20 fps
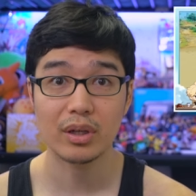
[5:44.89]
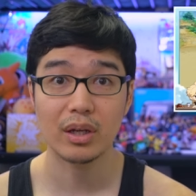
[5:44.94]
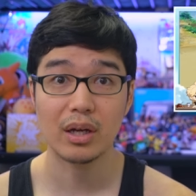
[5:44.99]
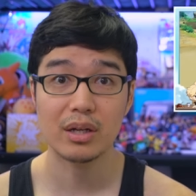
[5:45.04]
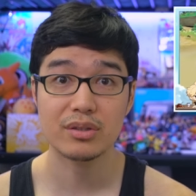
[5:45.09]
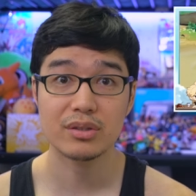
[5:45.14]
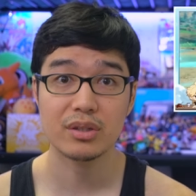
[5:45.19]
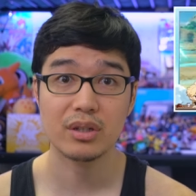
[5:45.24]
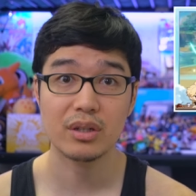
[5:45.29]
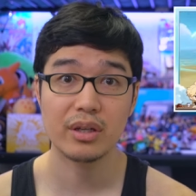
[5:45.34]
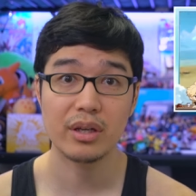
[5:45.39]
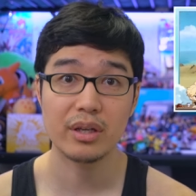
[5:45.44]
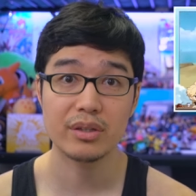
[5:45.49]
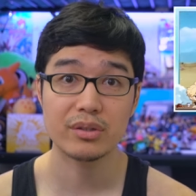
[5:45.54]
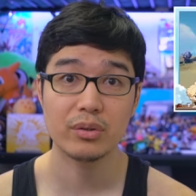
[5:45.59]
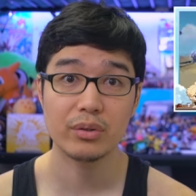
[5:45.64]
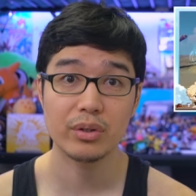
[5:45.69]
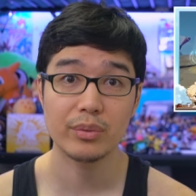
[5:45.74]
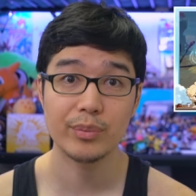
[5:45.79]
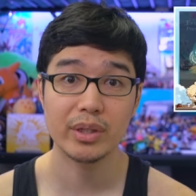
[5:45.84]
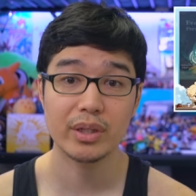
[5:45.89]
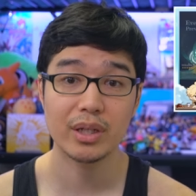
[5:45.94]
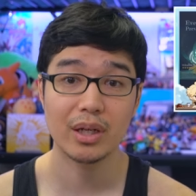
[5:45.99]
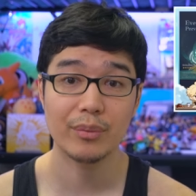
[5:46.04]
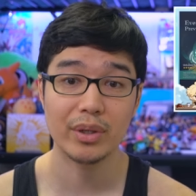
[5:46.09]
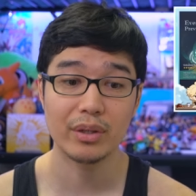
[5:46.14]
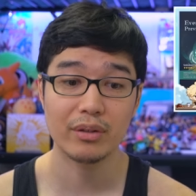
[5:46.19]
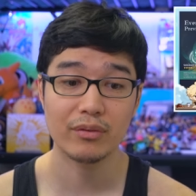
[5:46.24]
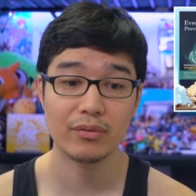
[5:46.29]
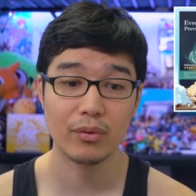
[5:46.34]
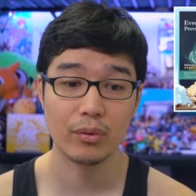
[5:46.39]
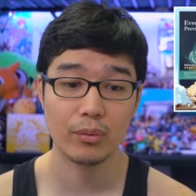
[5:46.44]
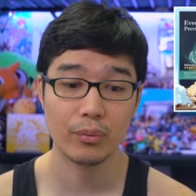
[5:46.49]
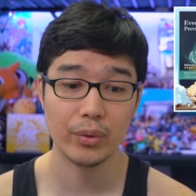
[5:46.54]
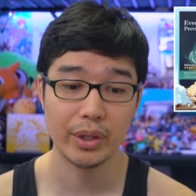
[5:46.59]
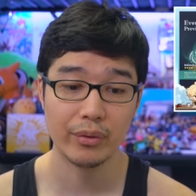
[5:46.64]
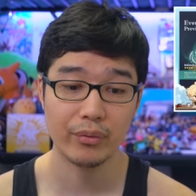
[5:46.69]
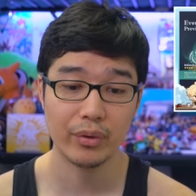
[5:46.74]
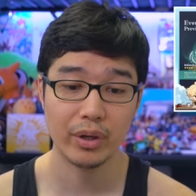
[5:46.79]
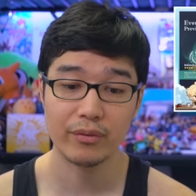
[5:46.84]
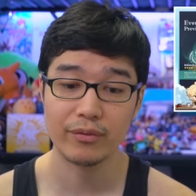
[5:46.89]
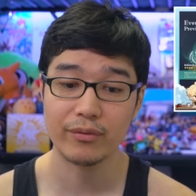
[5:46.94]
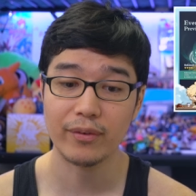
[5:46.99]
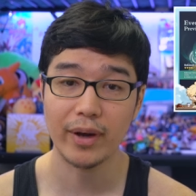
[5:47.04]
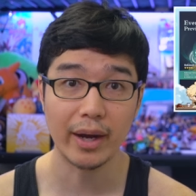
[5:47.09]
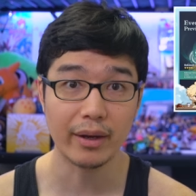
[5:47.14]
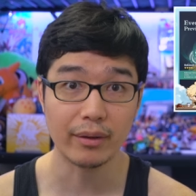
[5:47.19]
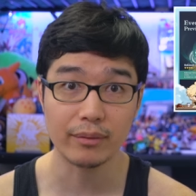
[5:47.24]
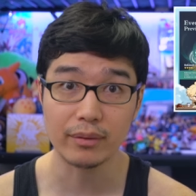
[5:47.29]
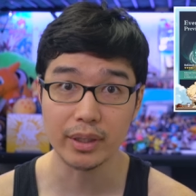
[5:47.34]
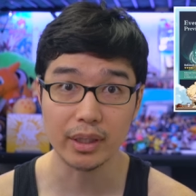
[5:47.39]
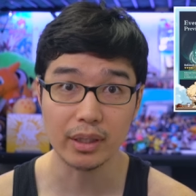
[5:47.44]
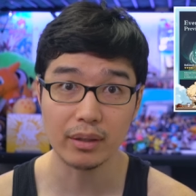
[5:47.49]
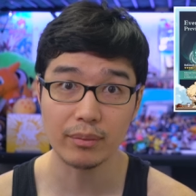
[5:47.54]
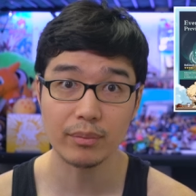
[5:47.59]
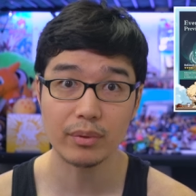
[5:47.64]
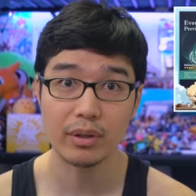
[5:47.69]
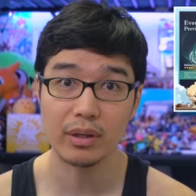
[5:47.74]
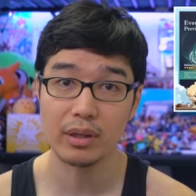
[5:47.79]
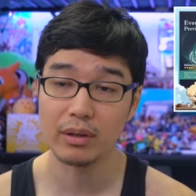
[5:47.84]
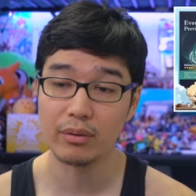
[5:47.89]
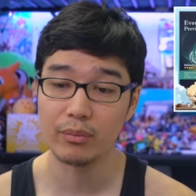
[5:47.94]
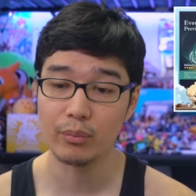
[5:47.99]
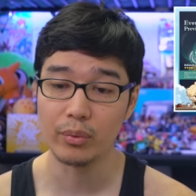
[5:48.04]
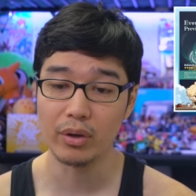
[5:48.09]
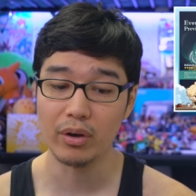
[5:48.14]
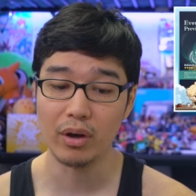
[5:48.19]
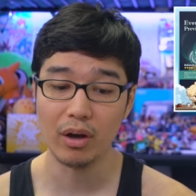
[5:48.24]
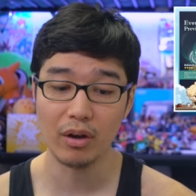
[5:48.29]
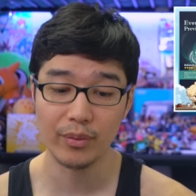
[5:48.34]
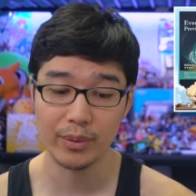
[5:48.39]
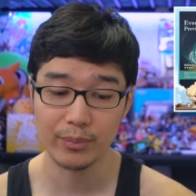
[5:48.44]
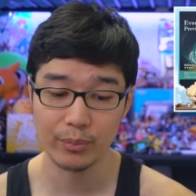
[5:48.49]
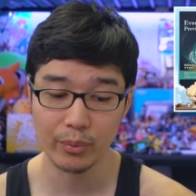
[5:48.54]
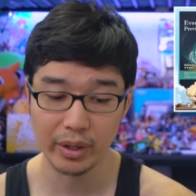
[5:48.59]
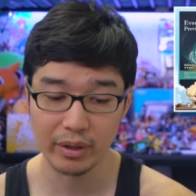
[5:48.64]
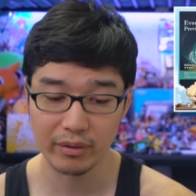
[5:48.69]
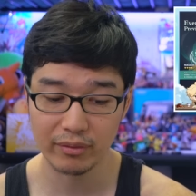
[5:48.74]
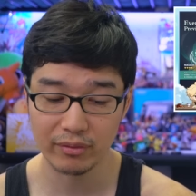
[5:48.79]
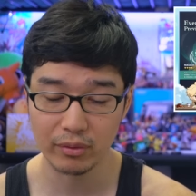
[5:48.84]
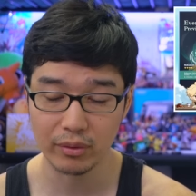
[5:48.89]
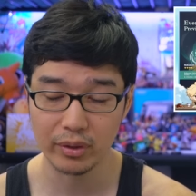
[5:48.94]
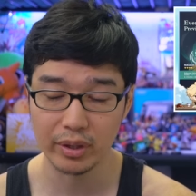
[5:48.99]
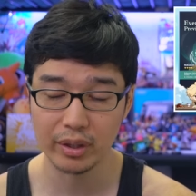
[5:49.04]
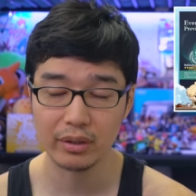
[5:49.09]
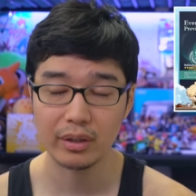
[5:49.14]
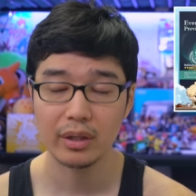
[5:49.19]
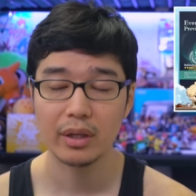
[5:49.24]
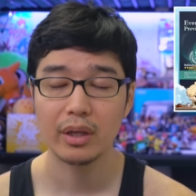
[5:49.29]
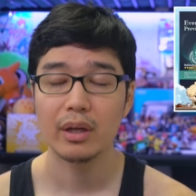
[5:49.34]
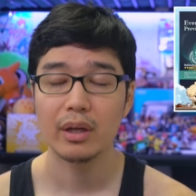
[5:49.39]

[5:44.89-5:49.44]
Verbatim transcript: Kazuha is going to be coming for a rerun finally. we all been waiting for it.